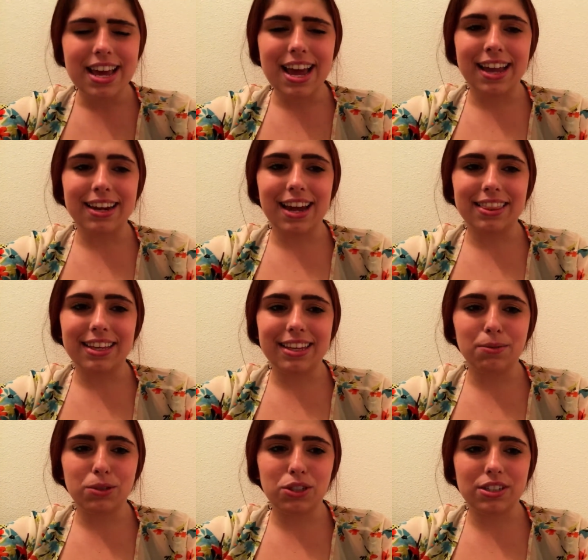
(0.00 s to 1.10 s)
and i think
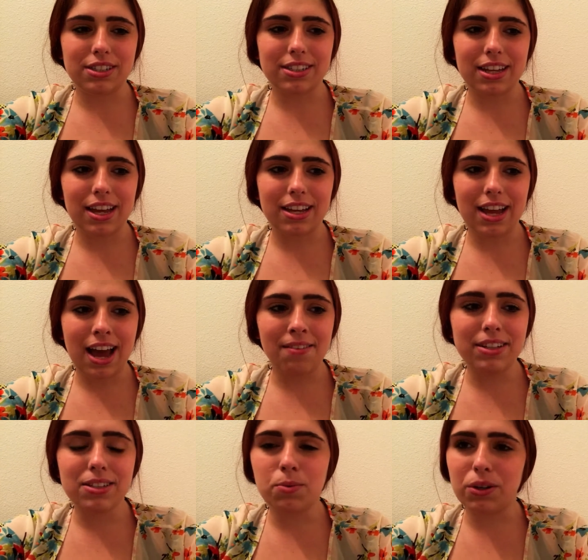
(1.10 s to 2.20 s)
it was just
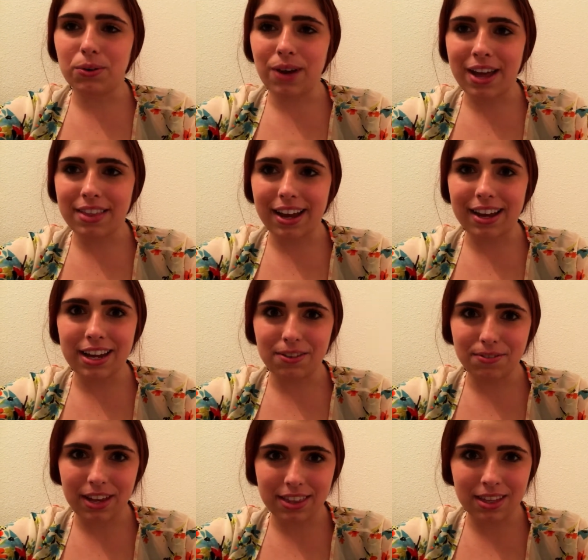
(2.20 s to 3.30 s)
having someone who had that kind of
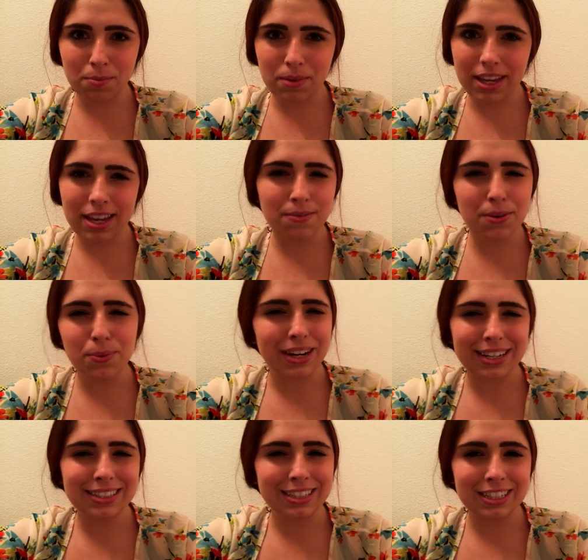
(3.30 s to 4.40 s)
faith in me even when
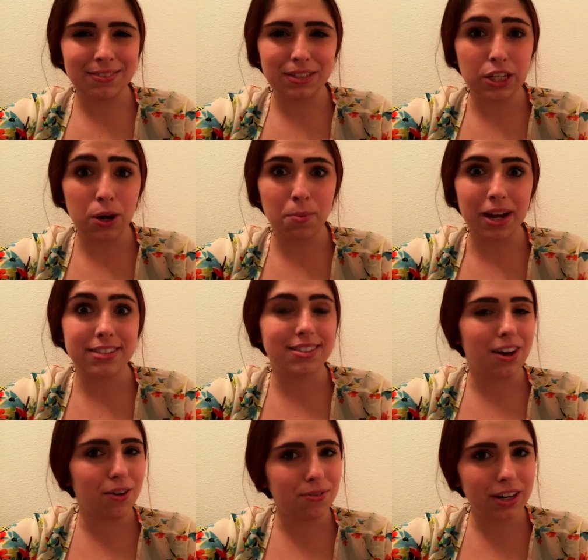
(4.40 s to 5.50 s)
i didn't even know
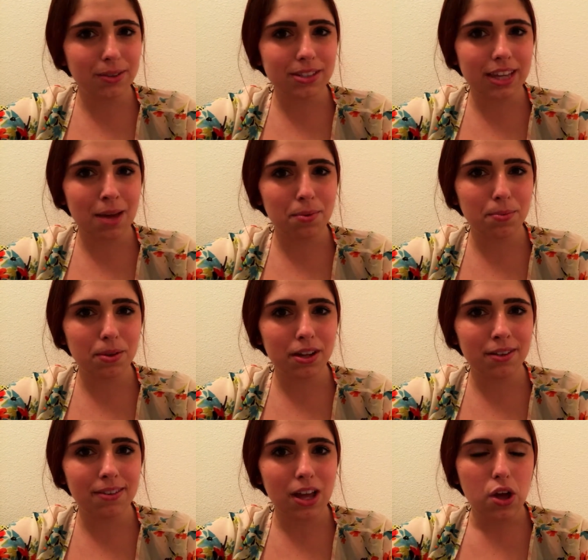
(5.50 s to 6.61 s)
myself what i was capable
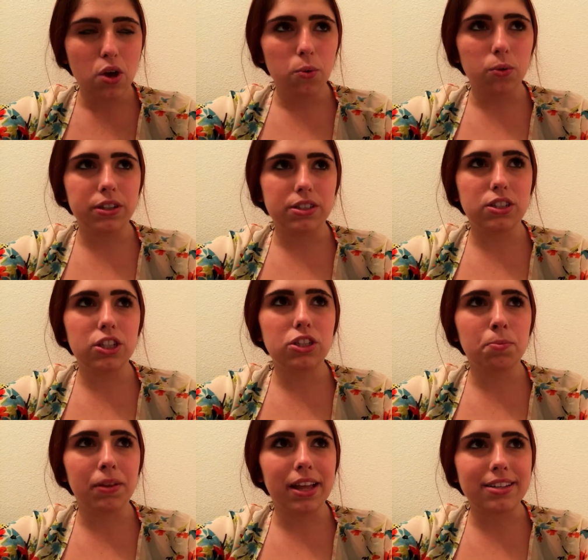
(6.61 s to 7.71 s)
of was such
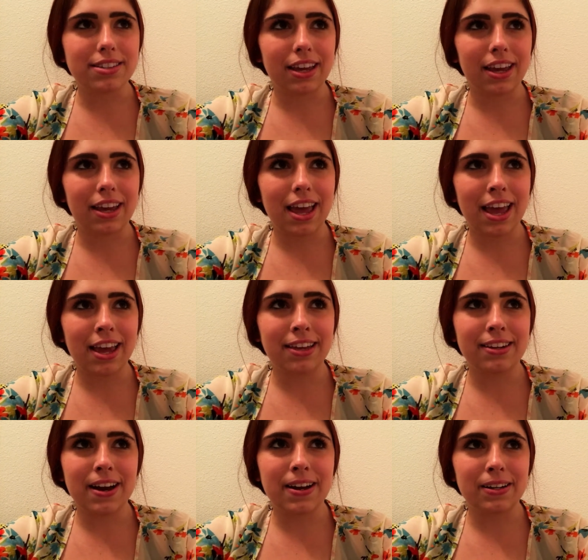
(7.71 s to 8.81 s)
a blessing
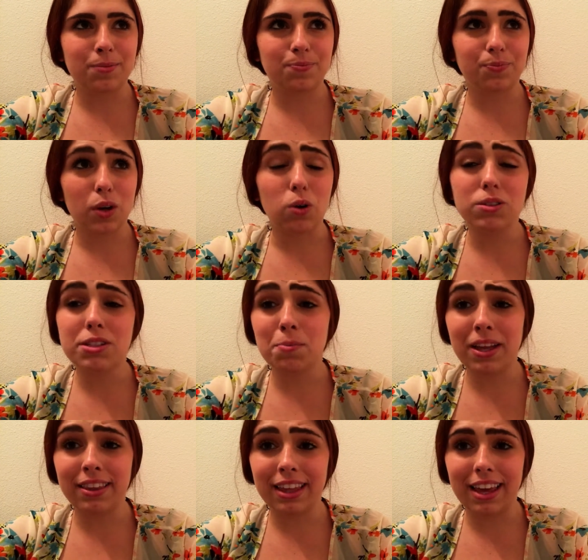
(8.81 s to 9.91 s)
and um,
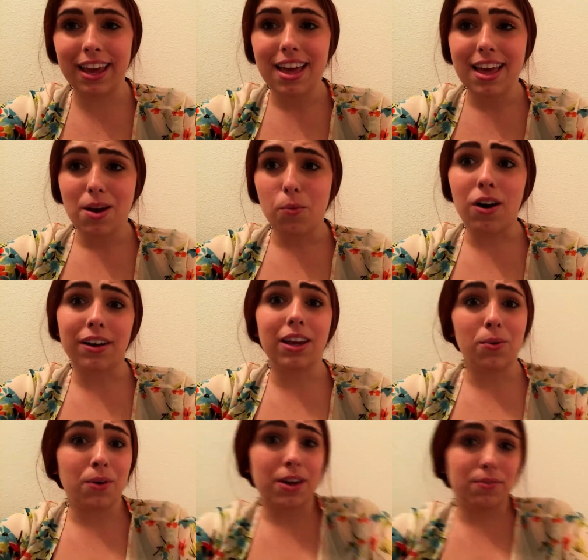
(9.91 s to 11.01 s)
ultimately walking
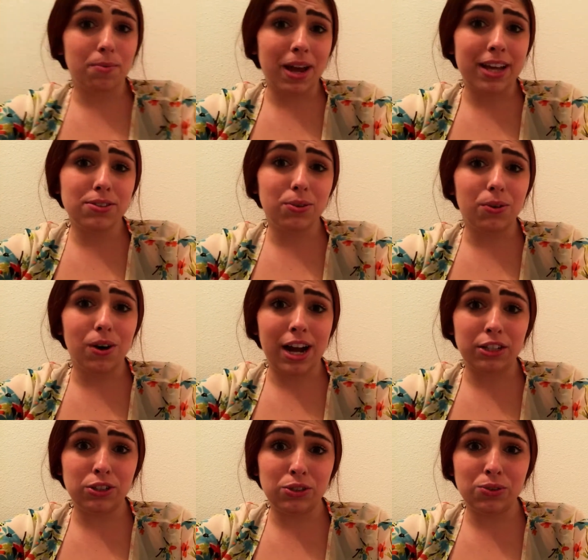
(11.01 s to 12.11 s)
away from high school
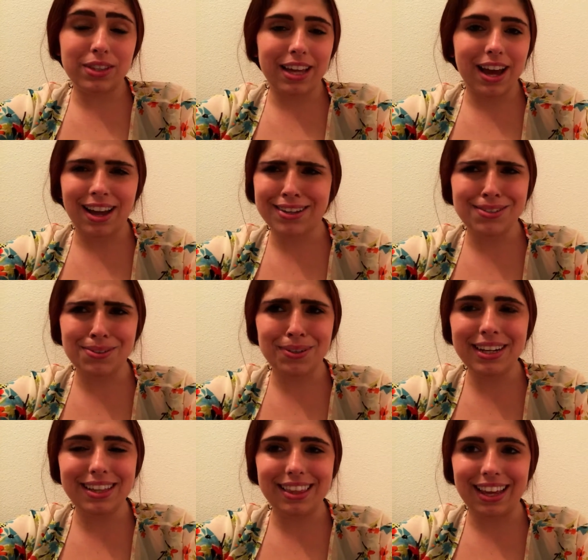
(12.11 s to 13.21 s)
i knew that i could do
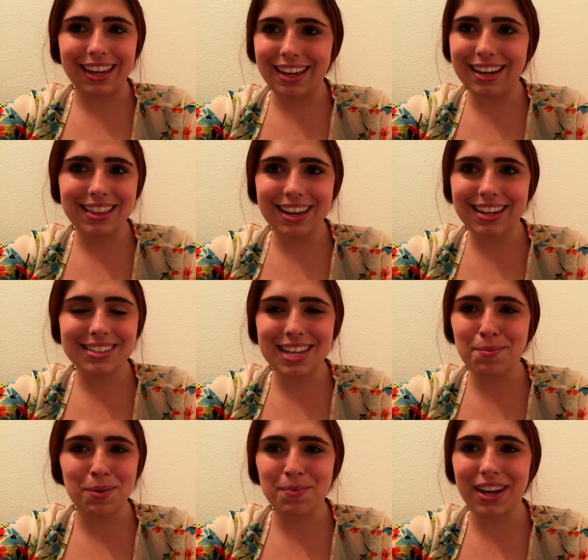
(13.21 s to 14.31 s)
anything anything i
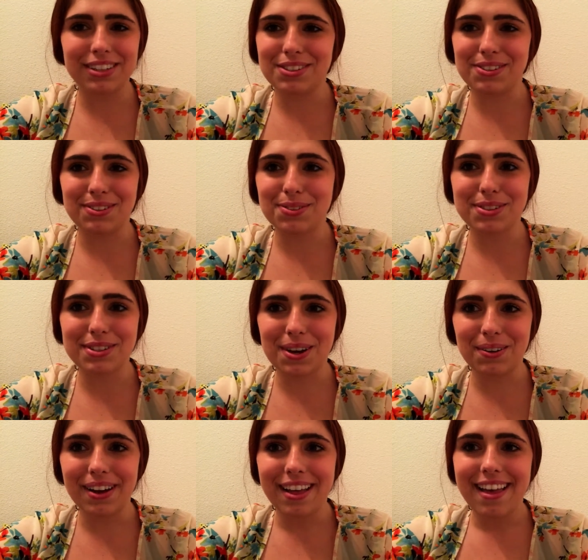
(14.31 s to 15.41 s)
set my mind to
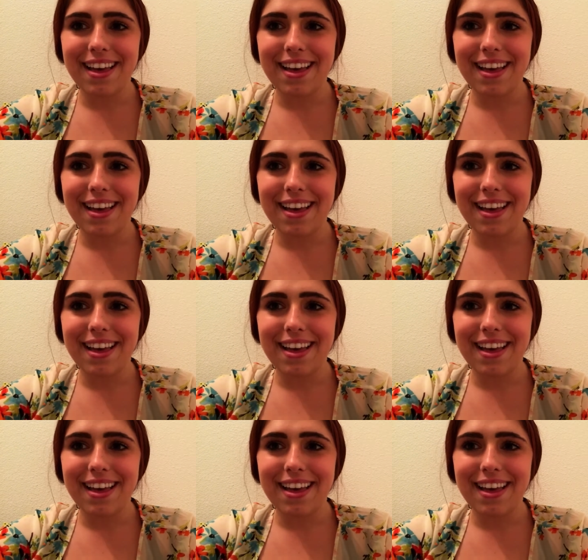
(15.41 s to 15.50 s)
so